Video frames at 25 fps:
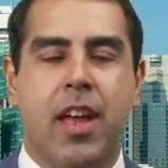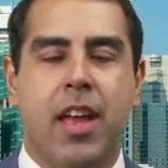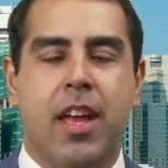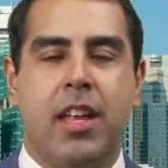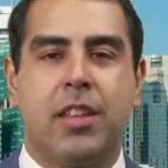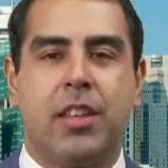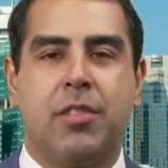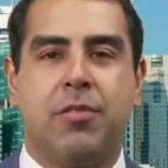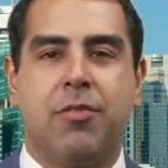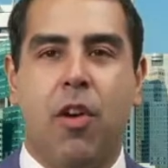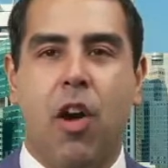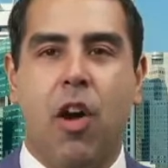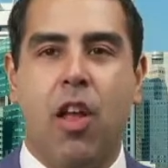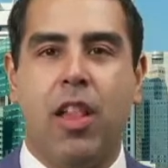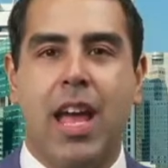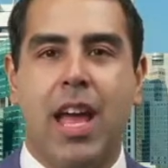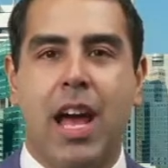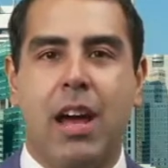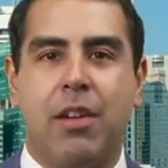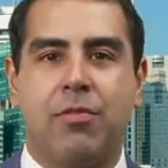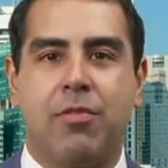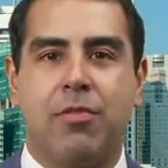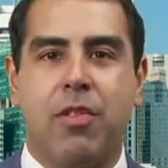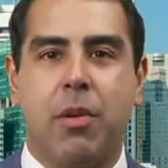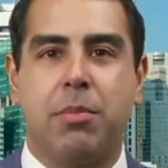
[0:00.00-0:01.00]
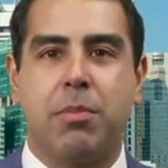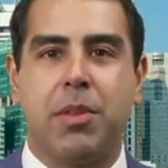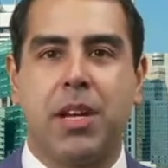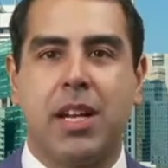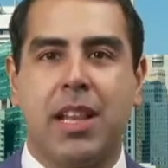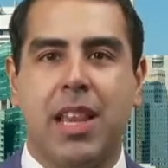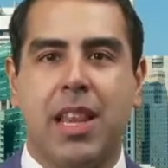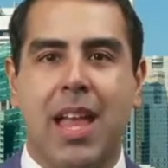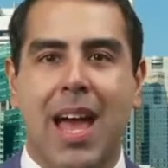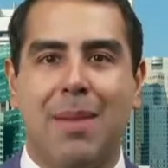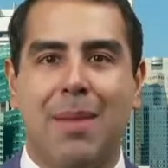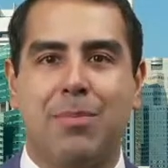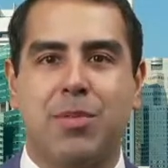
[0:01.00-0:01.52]
The fallout from the
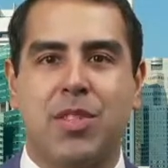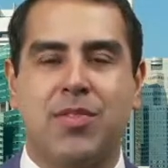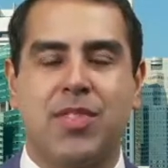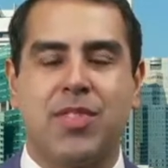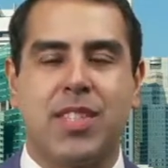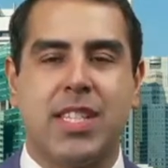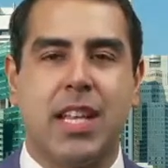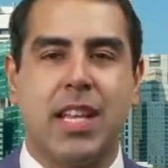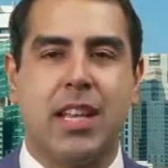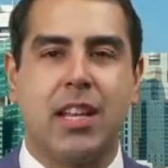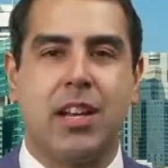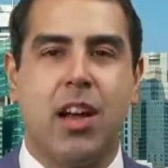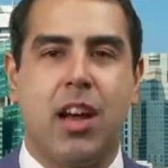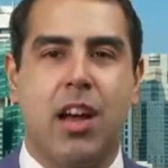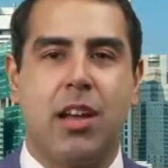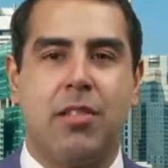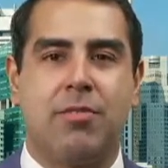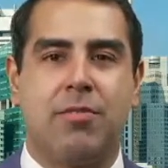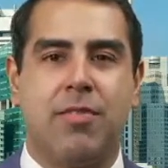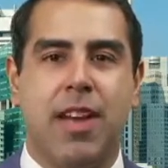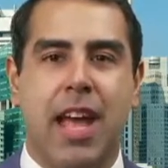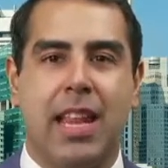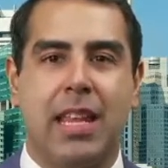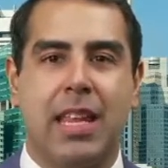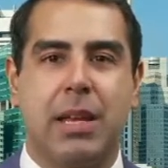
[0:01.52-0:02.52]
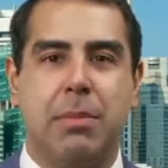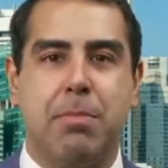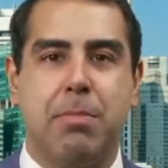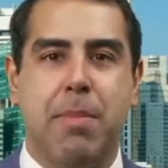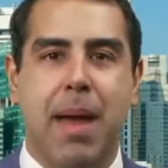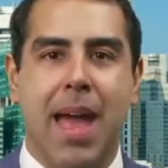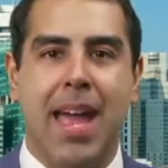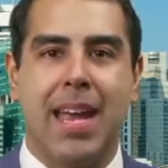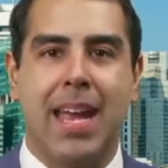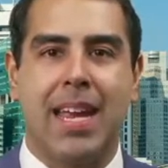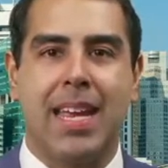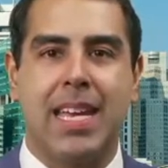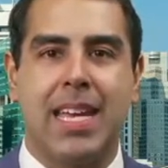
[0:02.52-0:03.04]
collapse of Silicon Valley
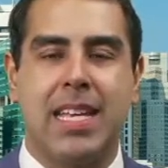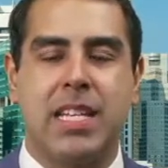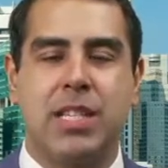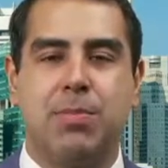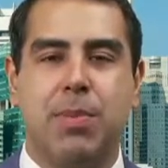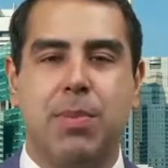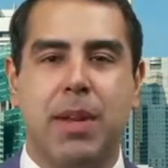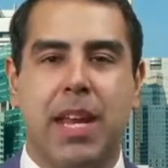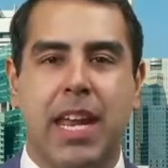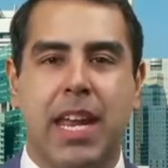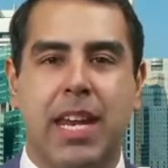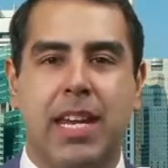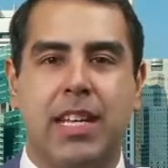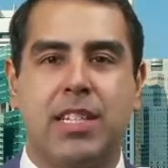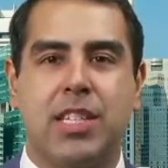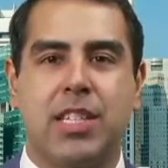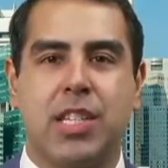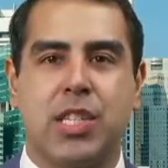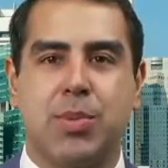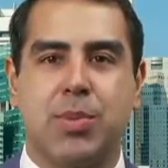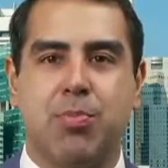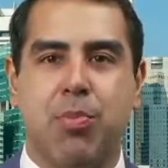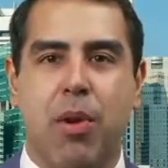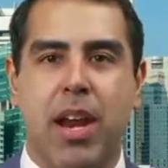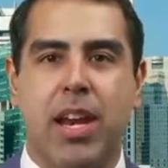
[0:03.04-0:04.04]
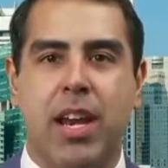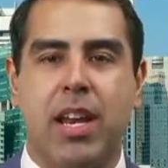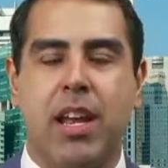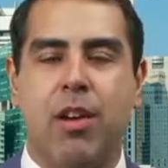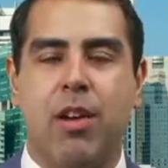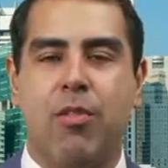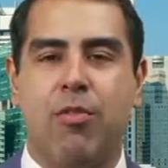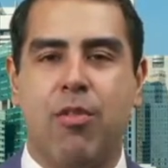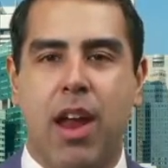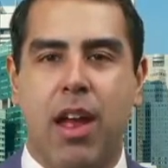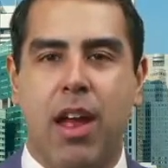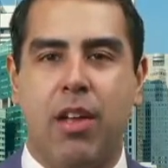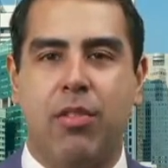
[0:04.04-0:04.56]
Bank is beginning to spread
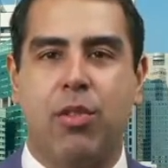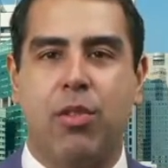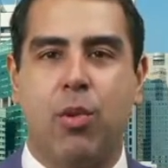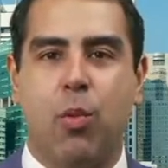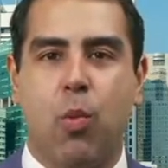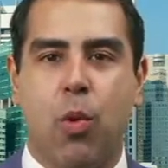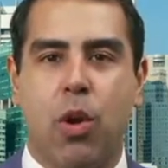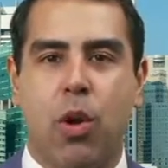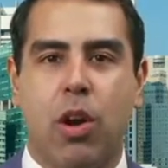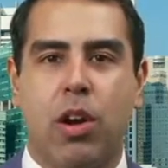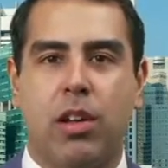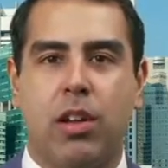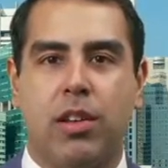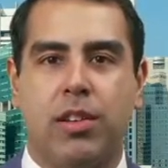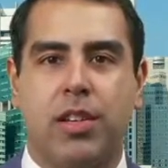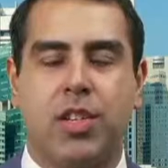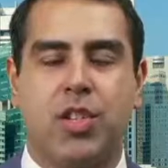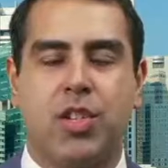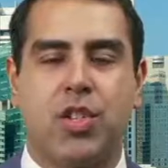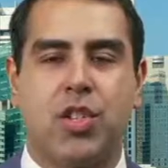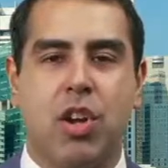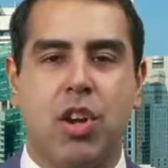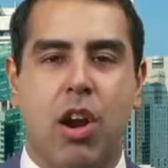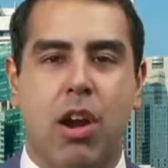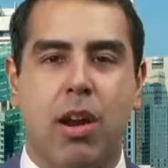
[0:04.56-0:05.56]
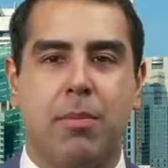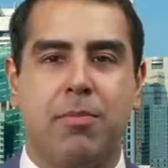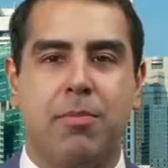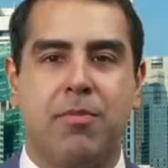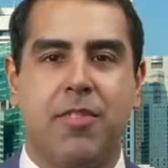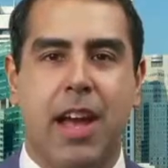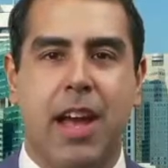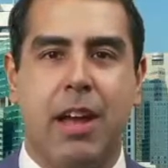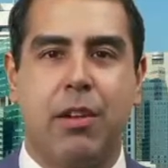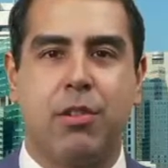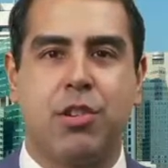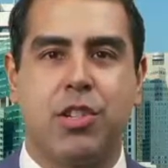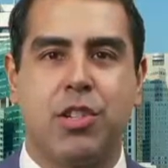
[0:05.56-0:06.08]
around the world. Startup
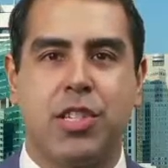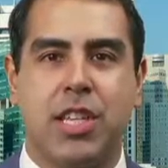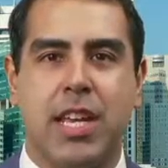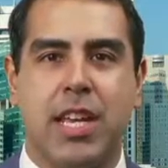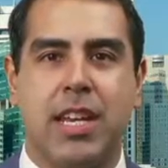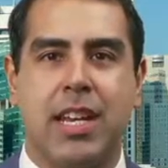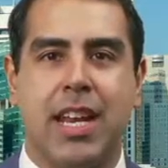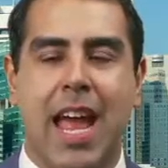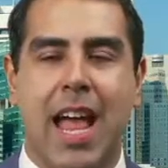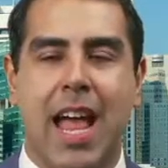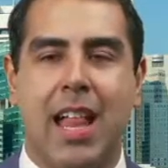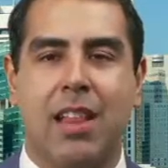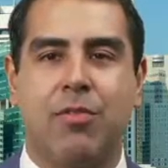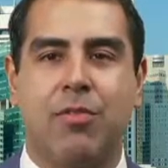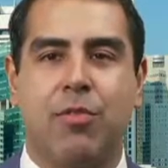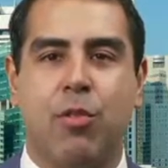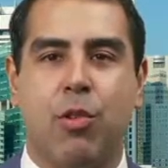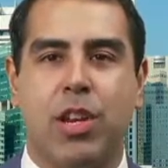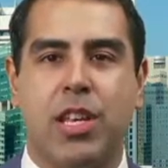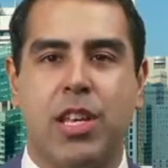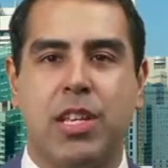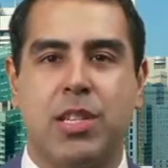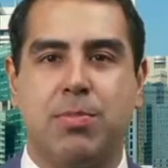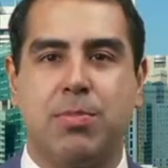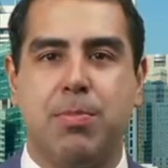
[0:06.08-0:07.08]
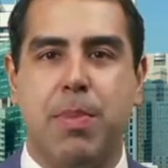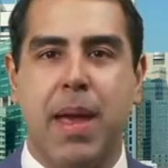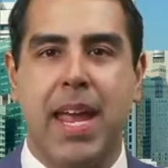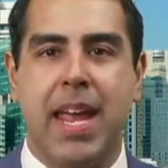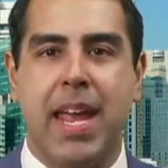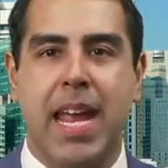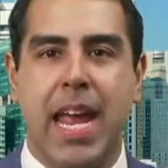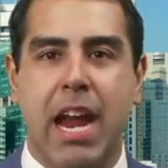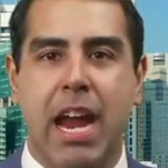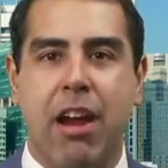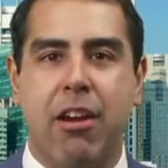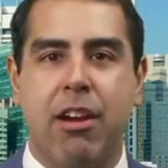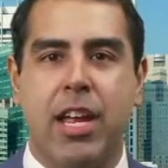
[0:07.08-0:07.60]
founders in California's Bay
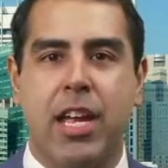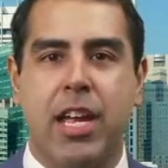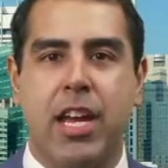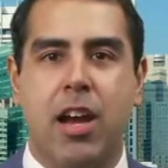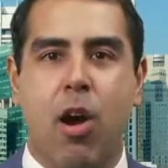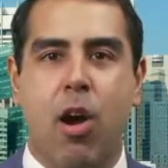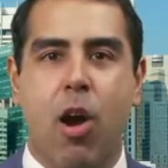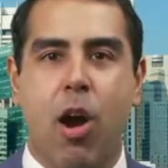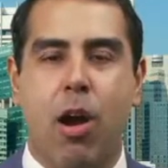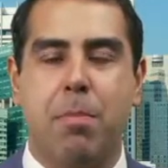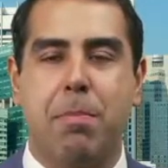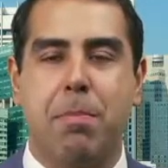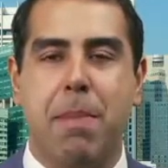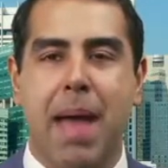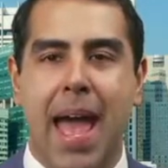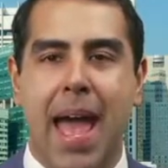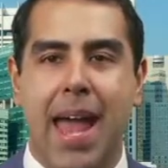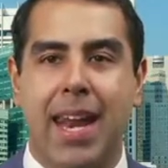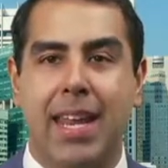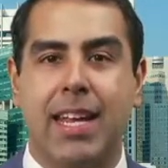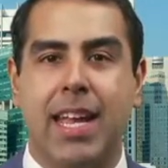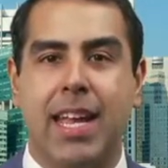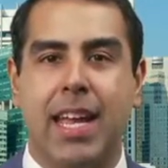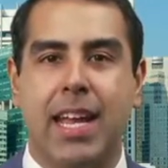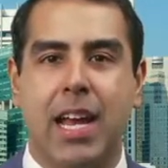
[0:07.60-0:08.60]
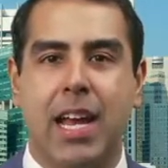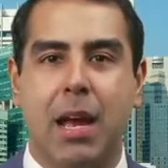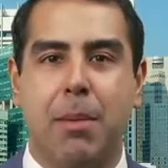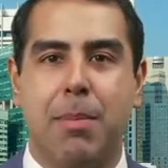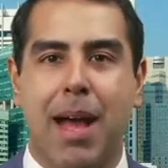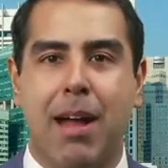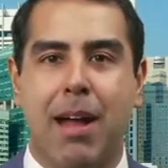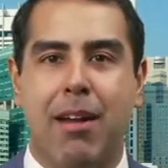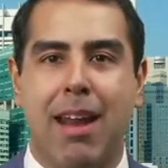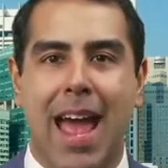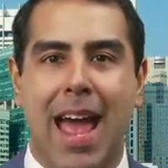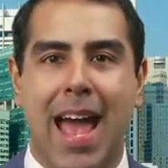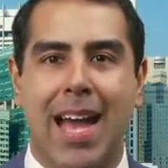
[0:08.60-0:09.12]
Area are panicking
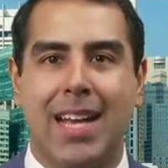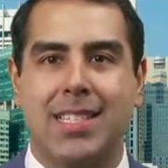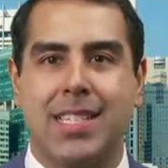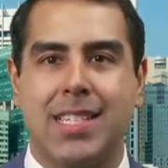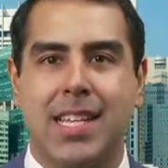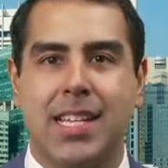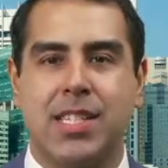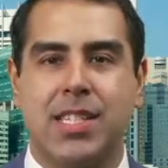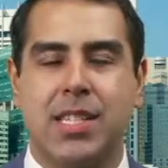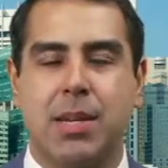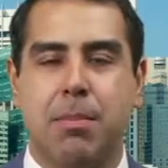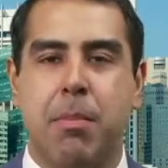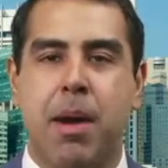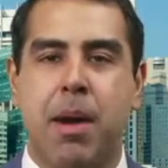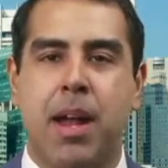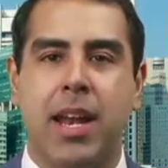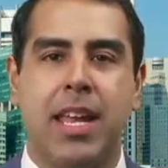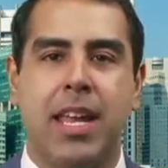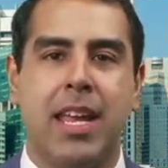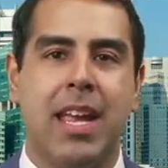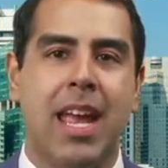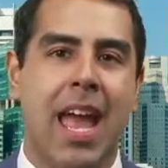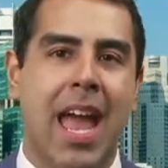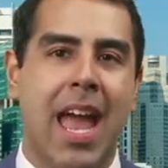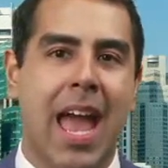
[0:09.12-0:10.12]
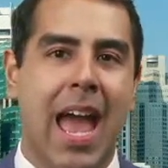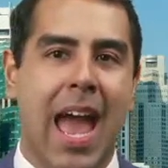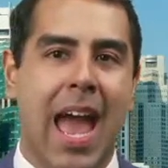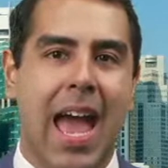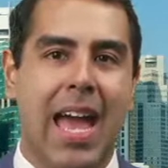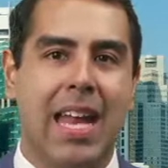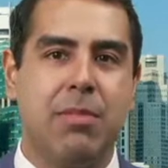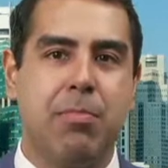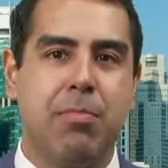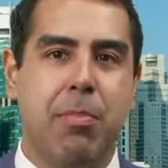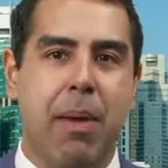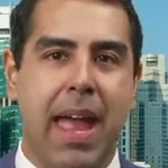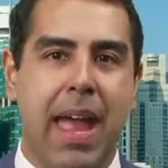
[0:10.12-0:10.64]
about access to money
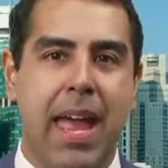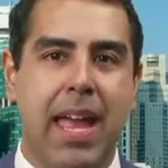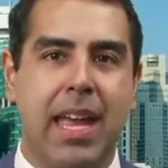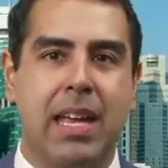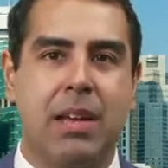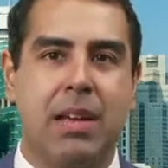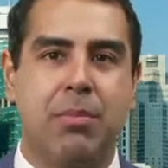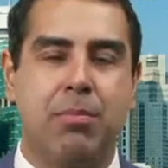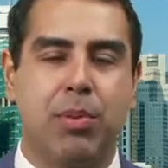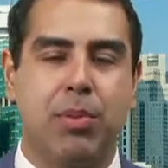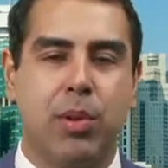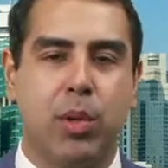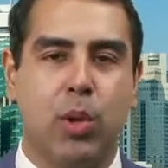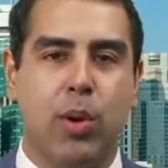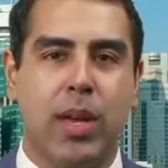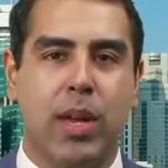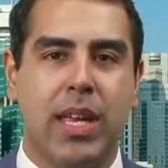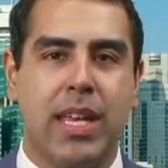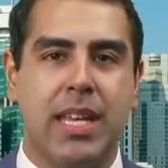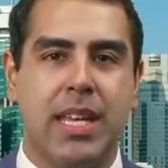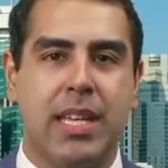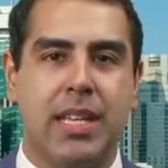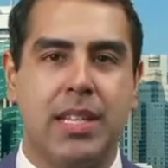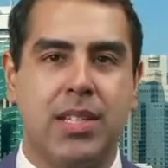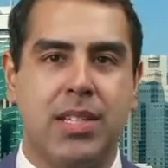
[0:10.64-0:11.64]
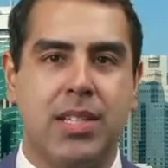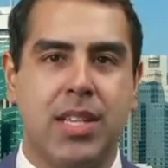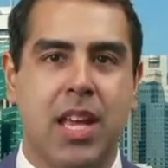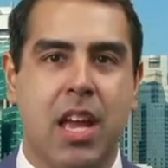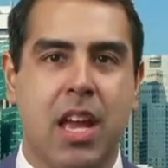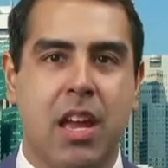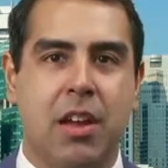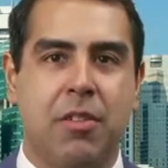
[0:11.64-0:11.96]
and paying employees.